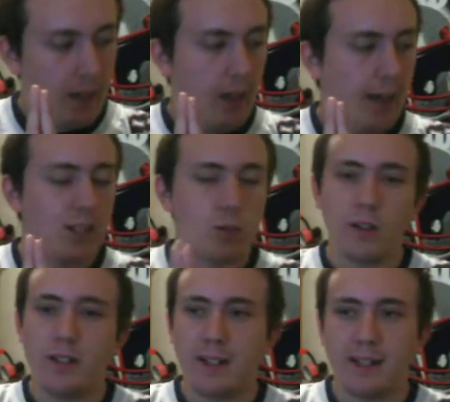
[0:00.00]
I just
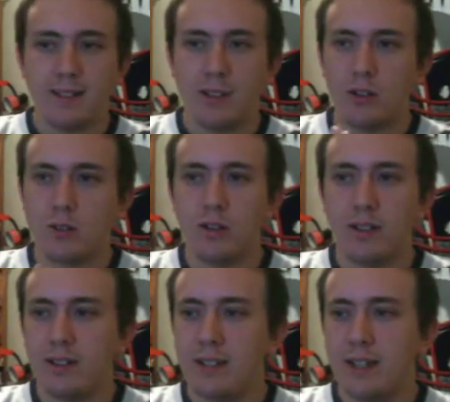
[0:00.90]
wanted, like I said, I just
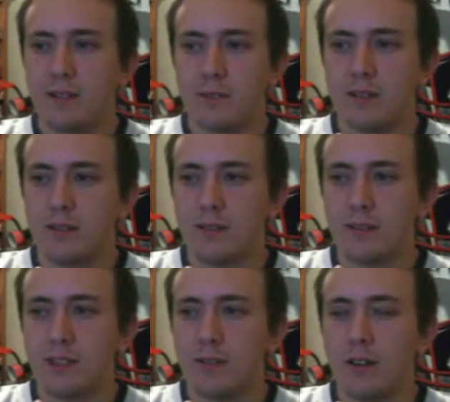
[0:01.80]
wanted to say some
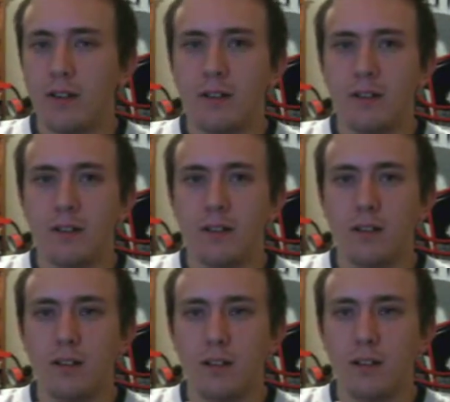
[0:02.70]
stuff on
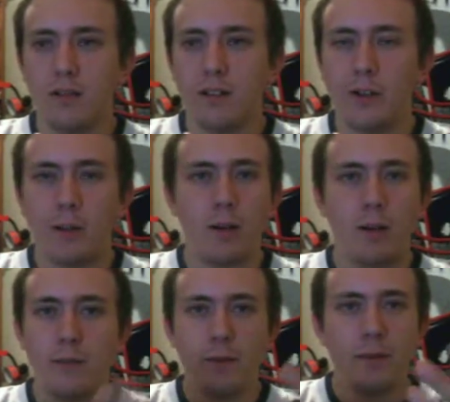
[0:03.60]
the video, and I'll
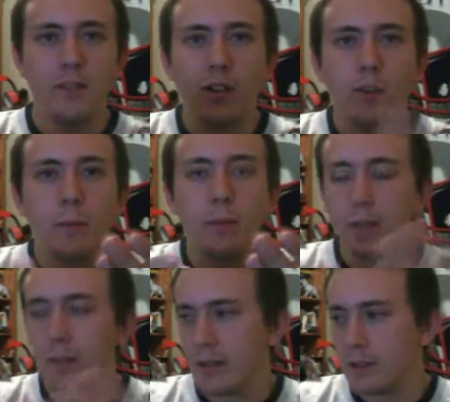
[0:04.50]
probably be, you know,
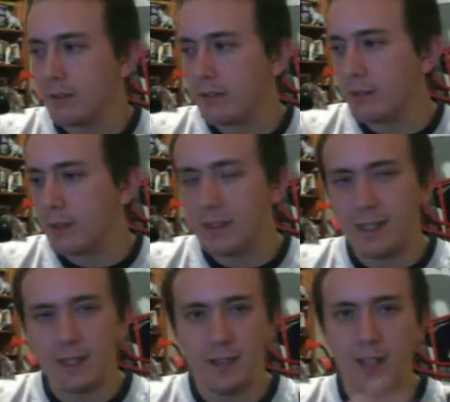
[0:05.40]
repeating myself, but
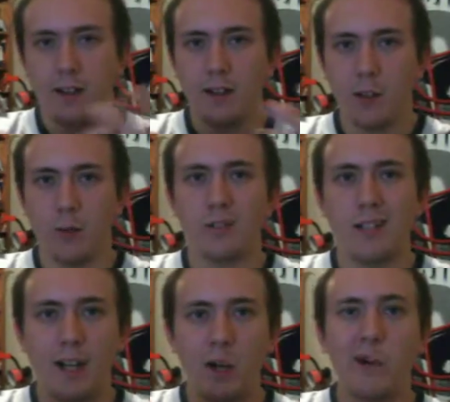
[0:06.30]
that's just how it goes.
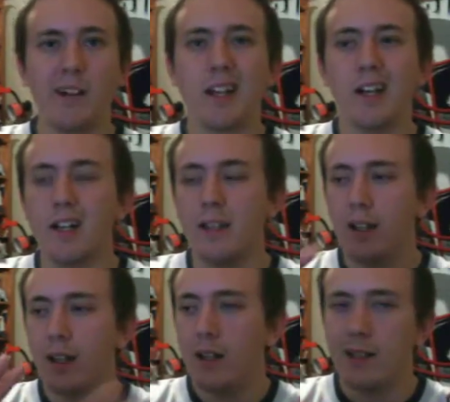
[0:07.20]
I go uncut.
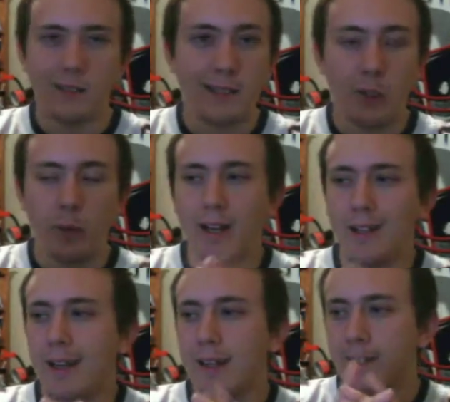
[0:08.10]
That's just how the way I
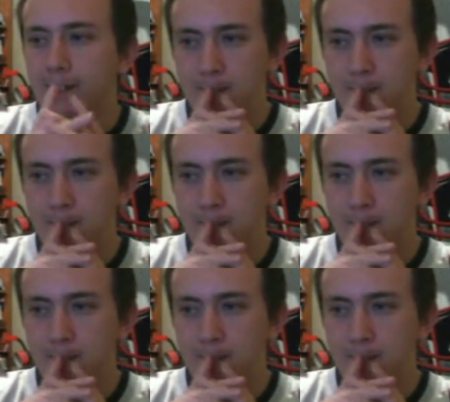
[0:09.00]
like it.